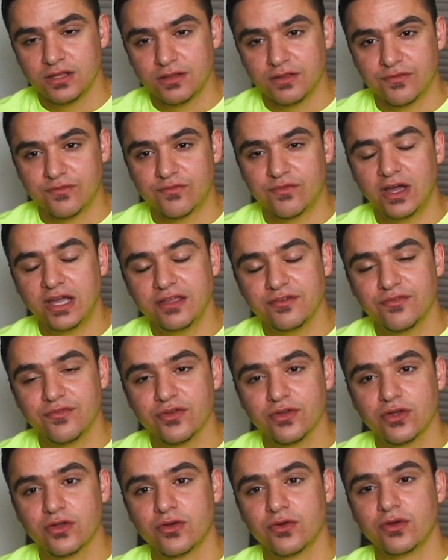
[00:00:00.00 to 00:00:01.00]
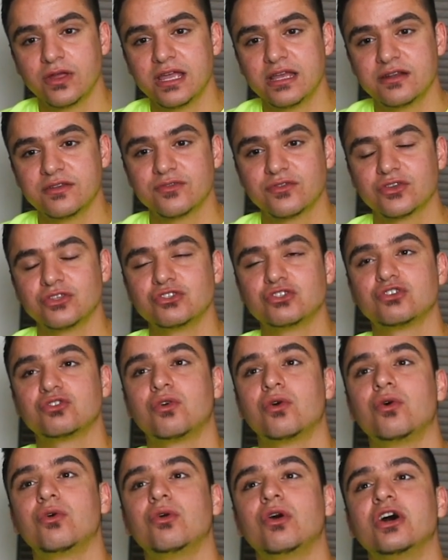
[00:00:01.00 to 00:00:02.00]
The fight for creative
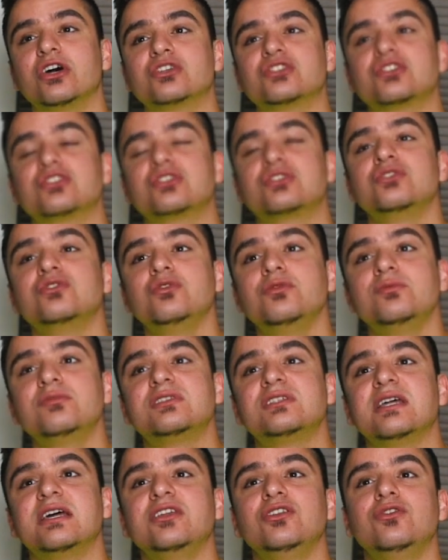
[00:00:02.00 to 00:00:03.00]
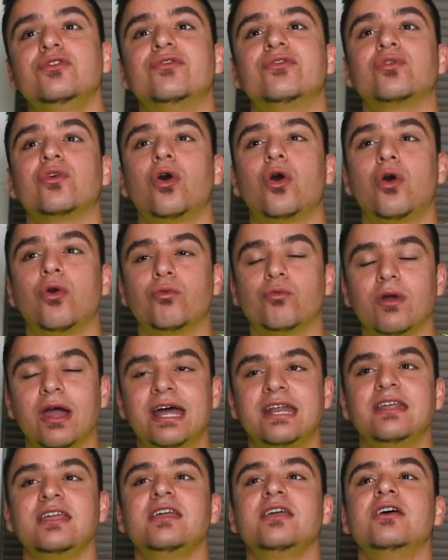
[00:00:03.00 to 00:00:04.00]
control assumes that you've
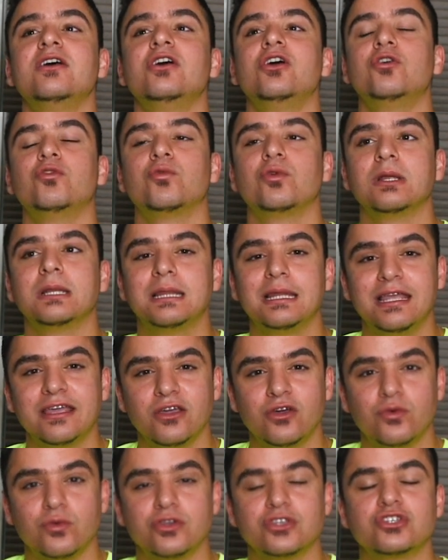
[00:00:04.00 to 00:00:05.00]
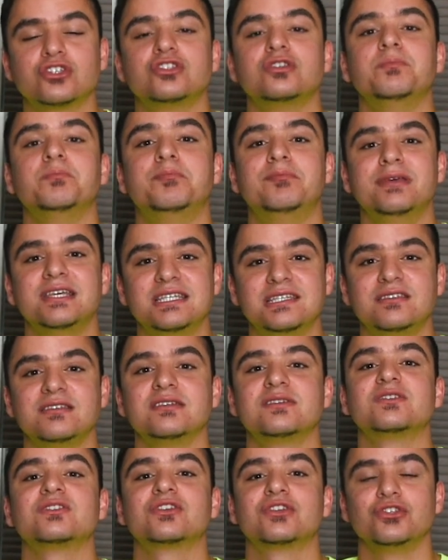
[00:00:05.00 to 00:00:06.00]
already relinquished
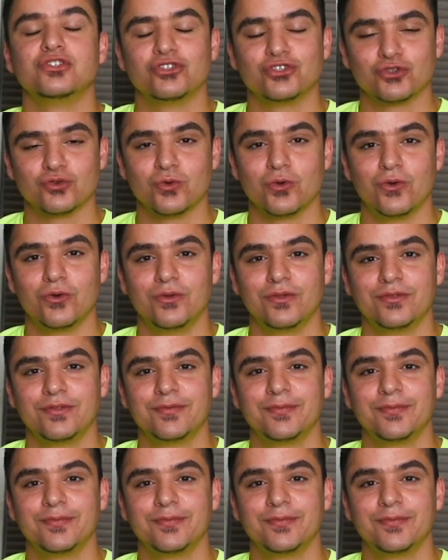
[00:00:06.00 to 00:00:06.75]
business control.